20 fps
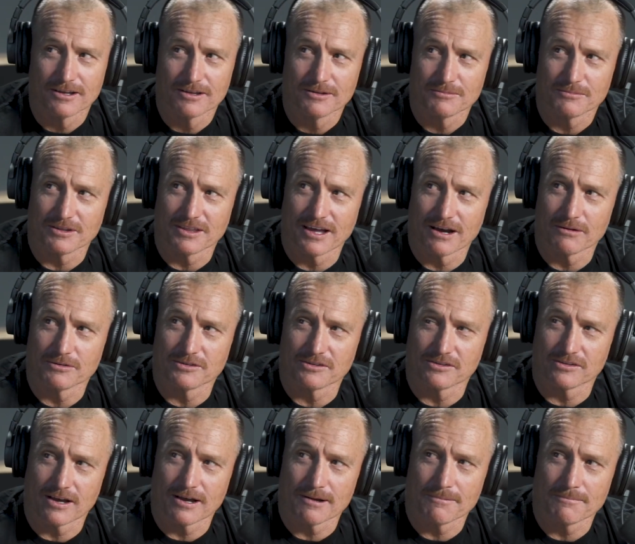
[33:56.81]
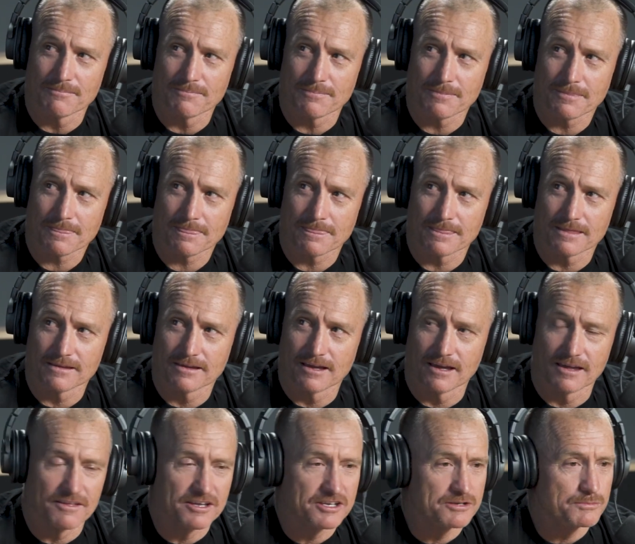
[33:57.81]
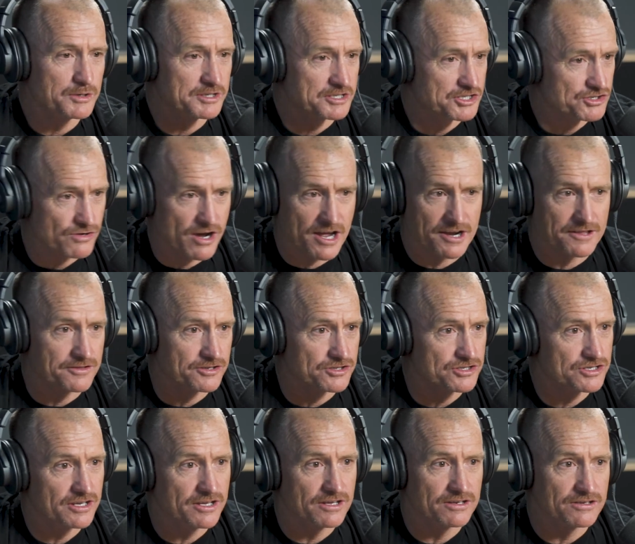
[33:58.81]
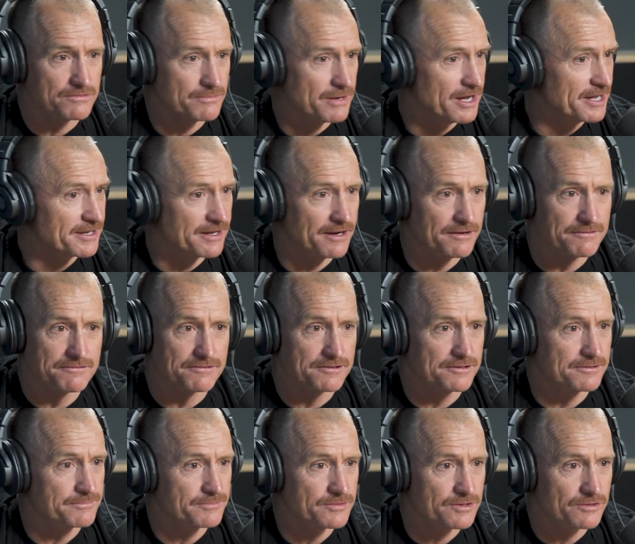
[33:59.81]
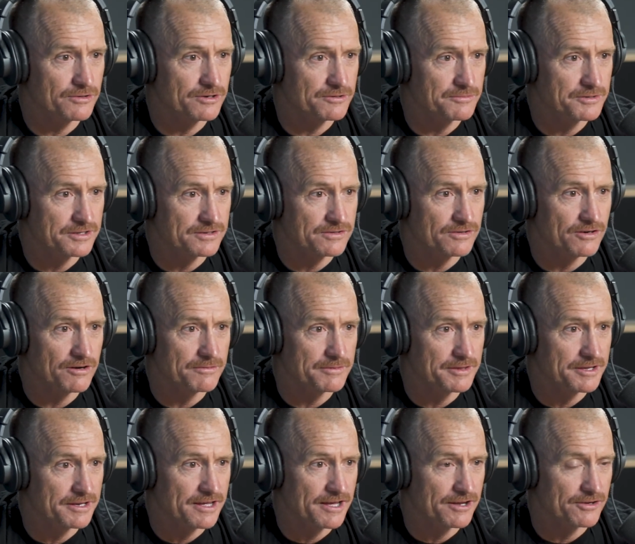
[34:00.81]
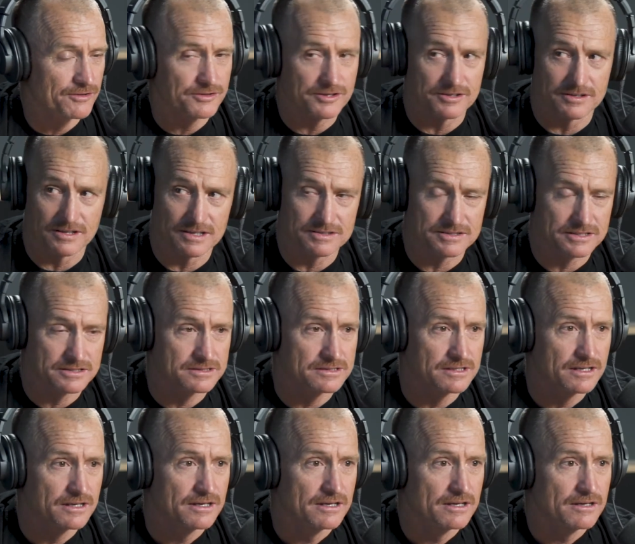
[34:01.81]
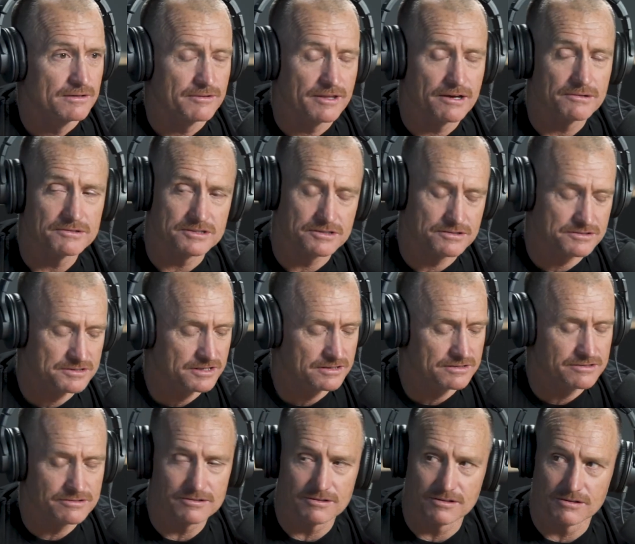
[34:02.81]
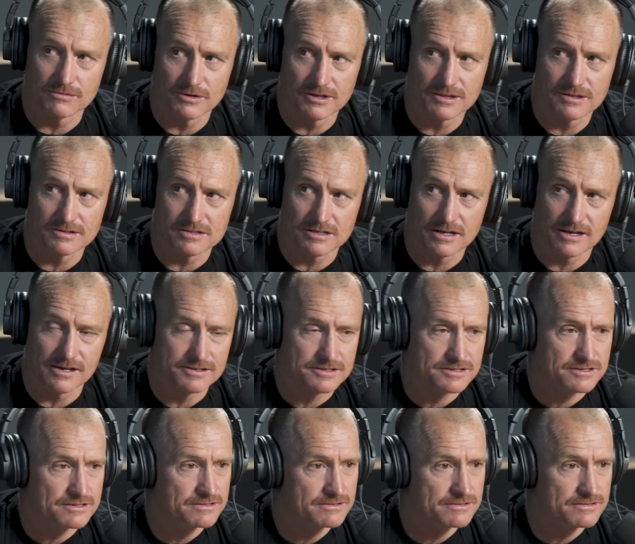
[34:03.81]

But that was and then we'd straight in the chair, do makeup for quite a bit of time, and then out on the desert. That was interesting too. The weather's changed.